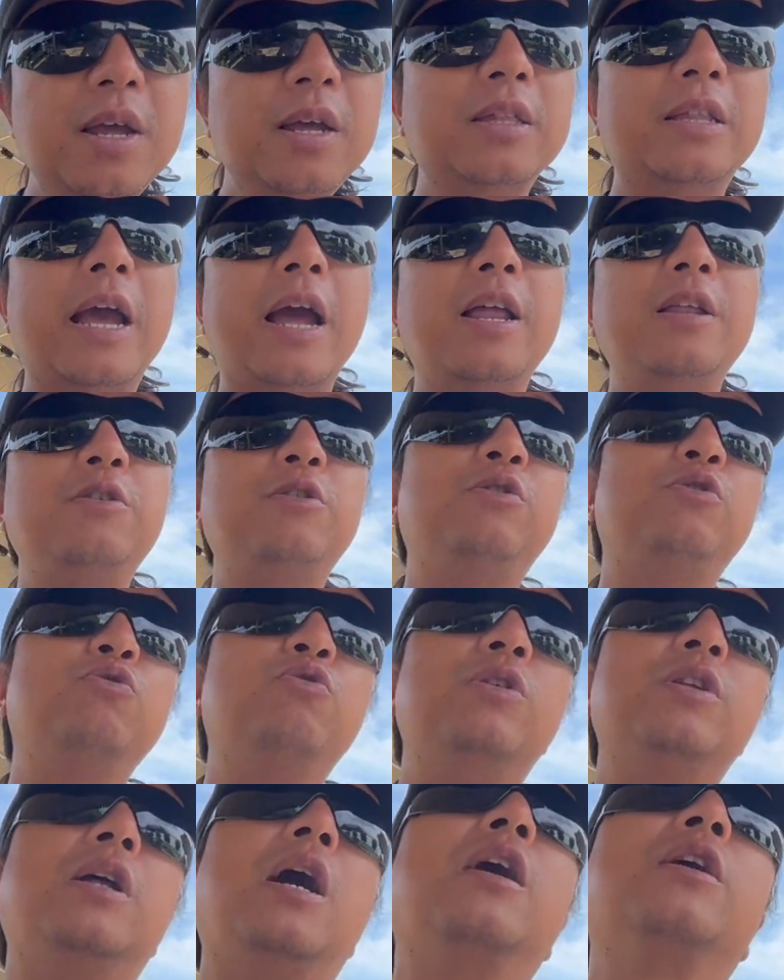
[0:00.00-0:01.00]
Then you do
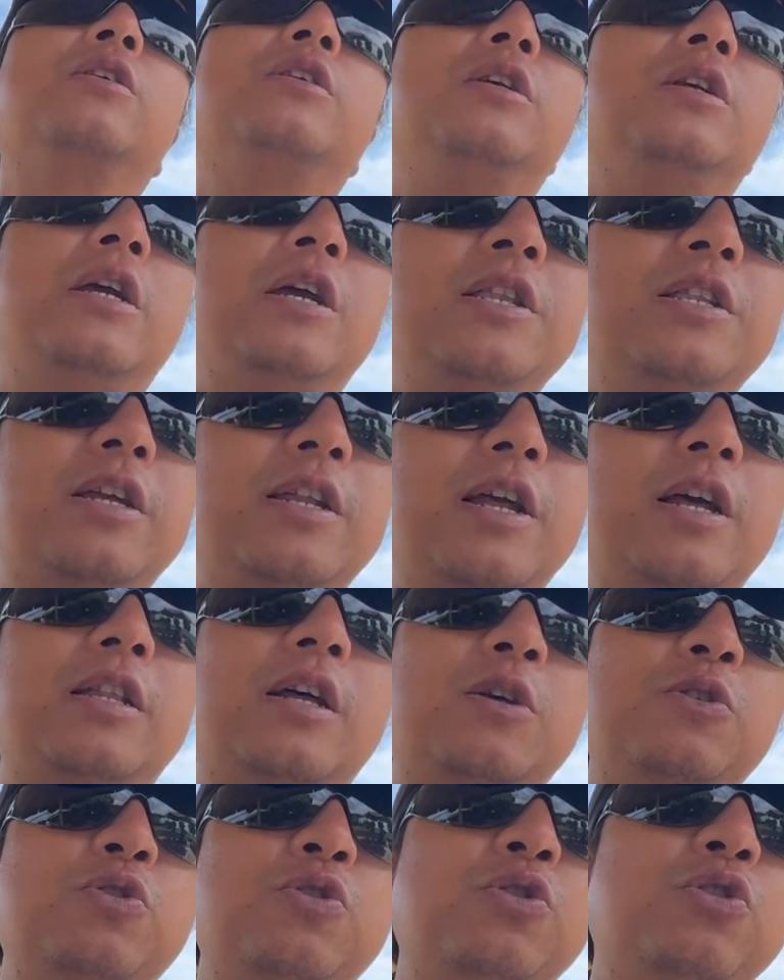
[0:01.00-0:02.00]
it on internet,
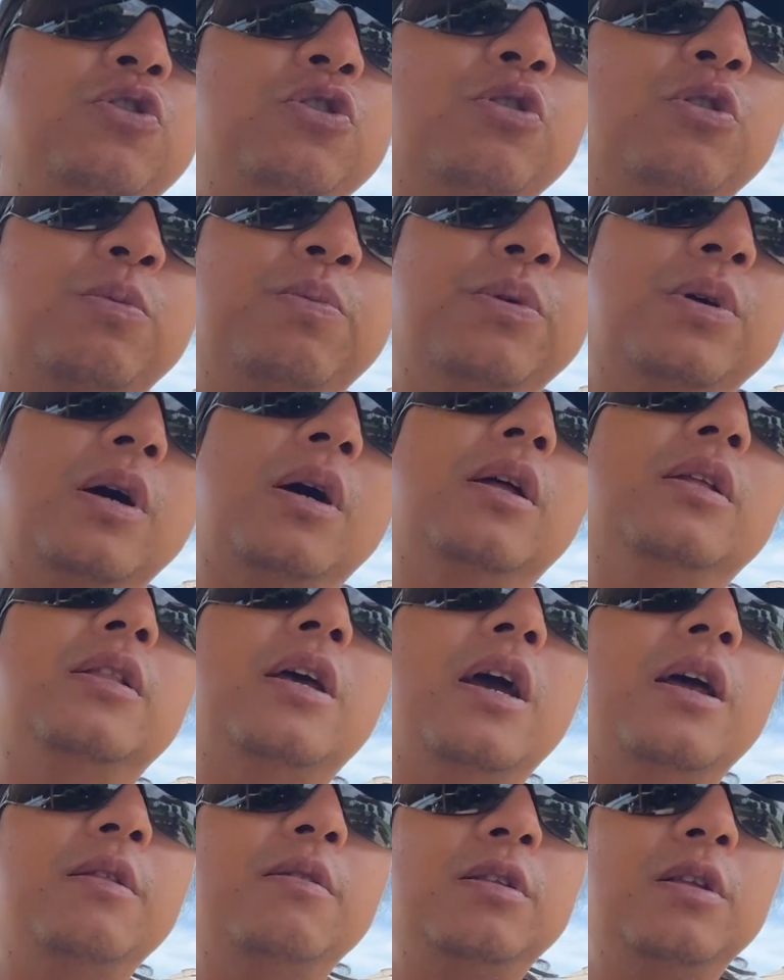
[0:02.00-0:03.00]
on YouTube, uh,
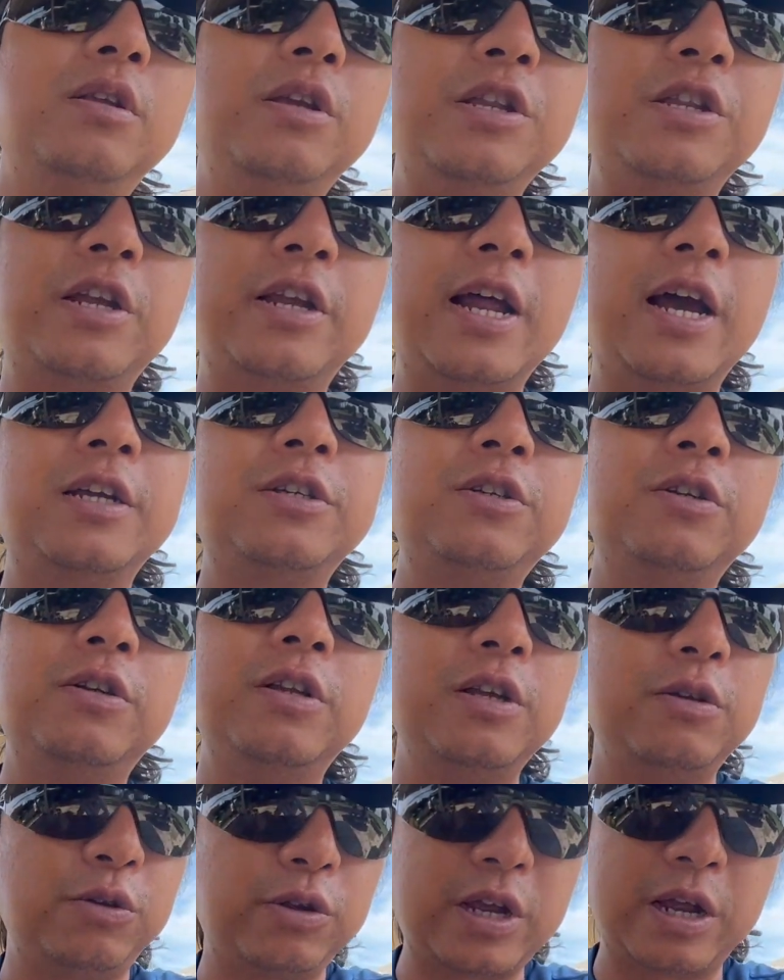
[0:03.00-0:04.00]
then
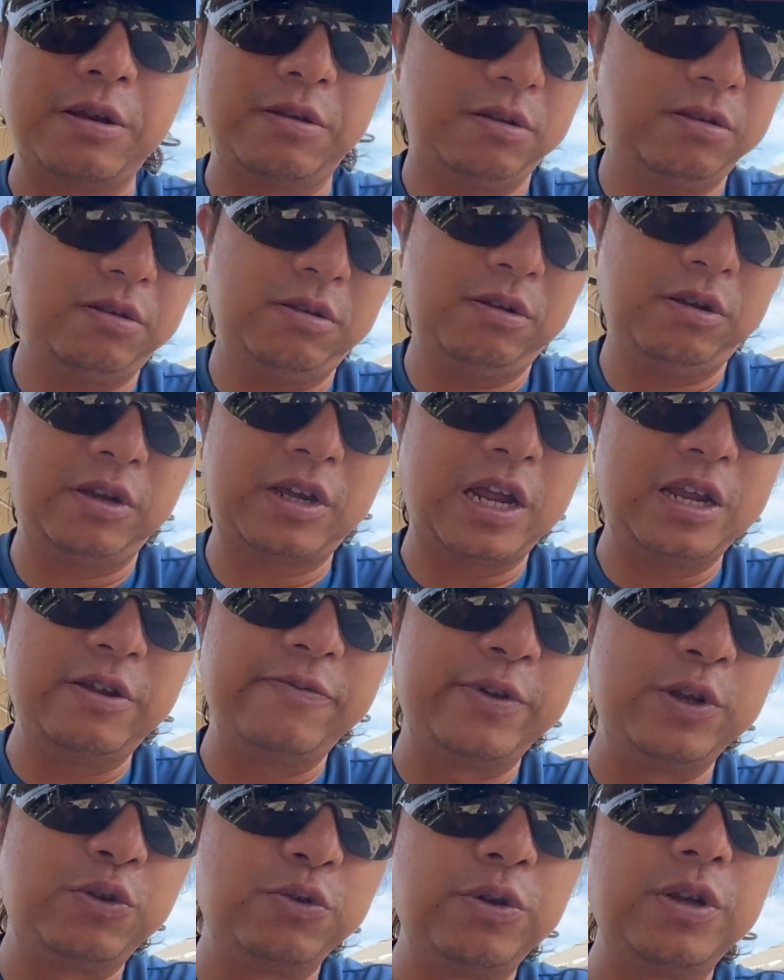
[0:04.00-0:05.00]
internationally you can you can
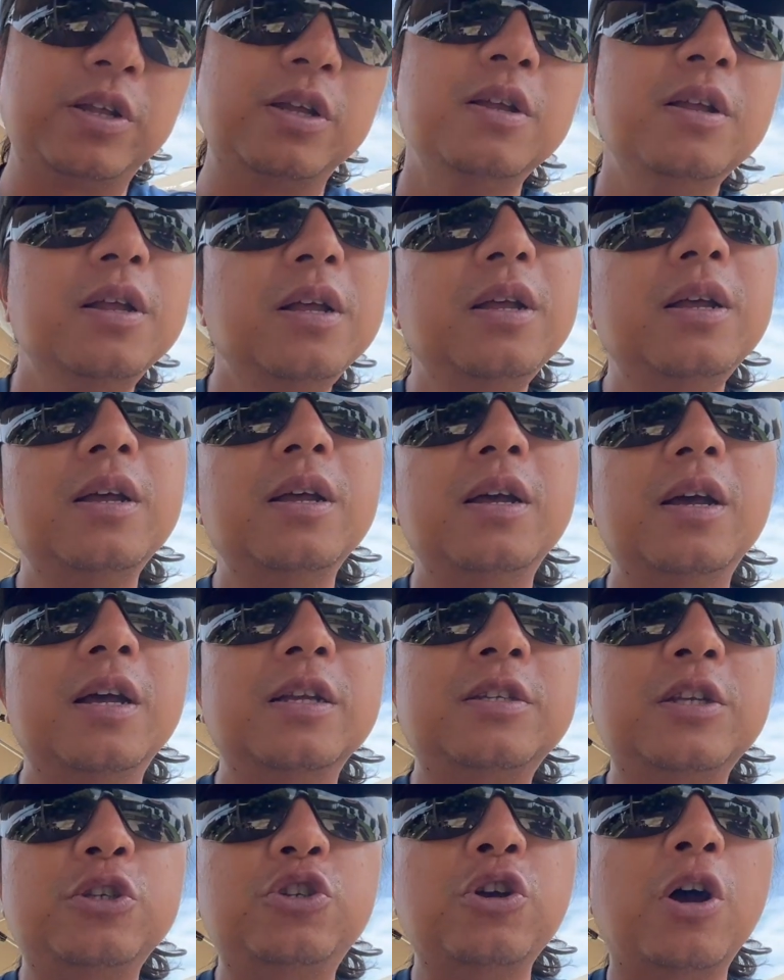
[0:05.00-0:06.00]
even do it
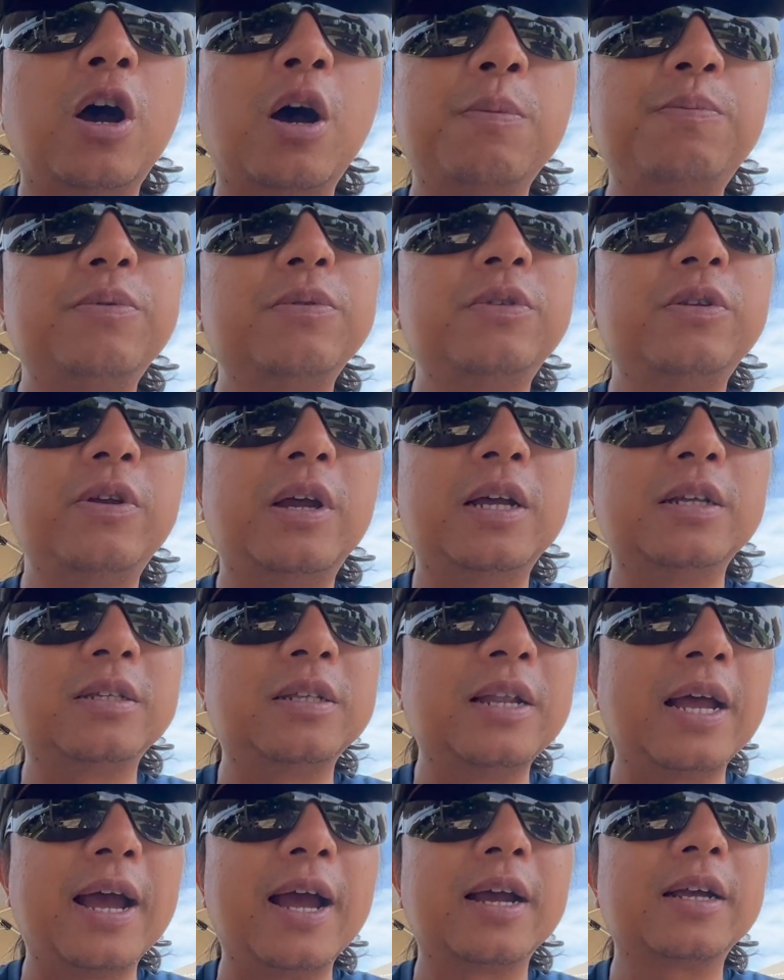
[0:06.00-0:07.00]
as a job, as
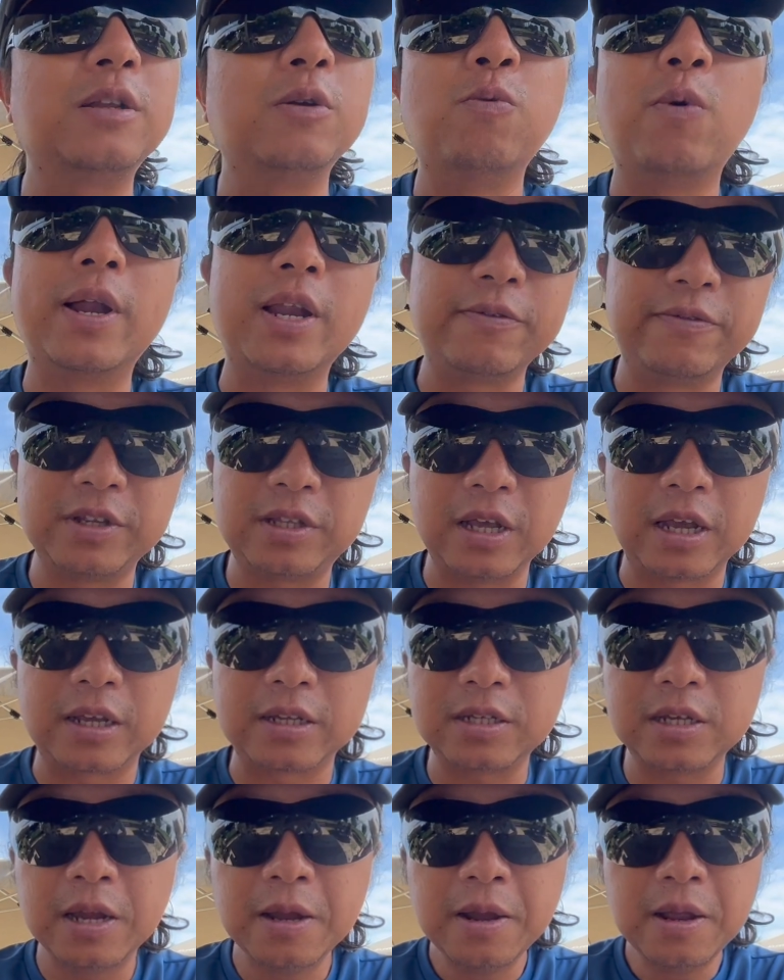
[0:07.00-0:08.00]
an act, or whatever
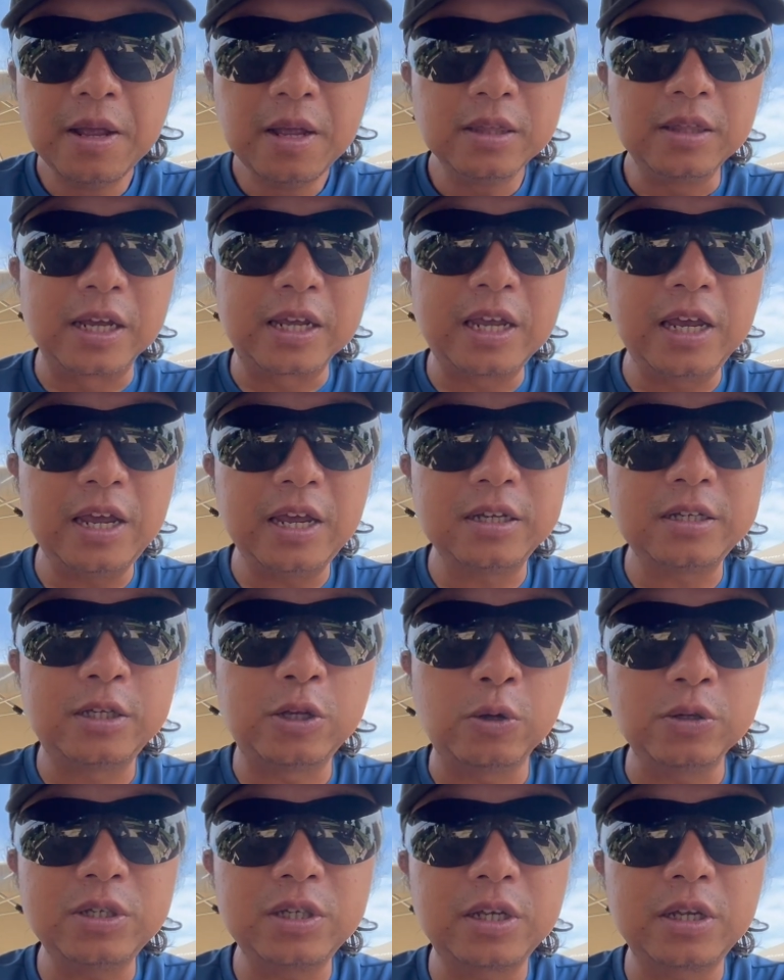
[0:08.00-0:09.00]
things. The key is
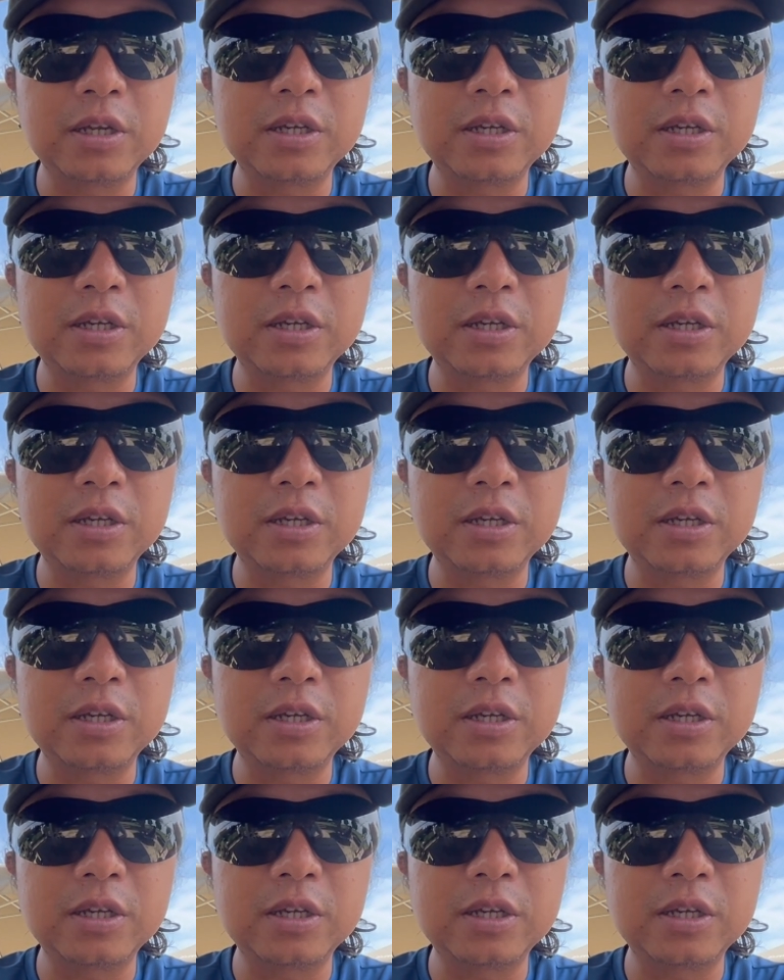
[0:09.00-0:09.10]
those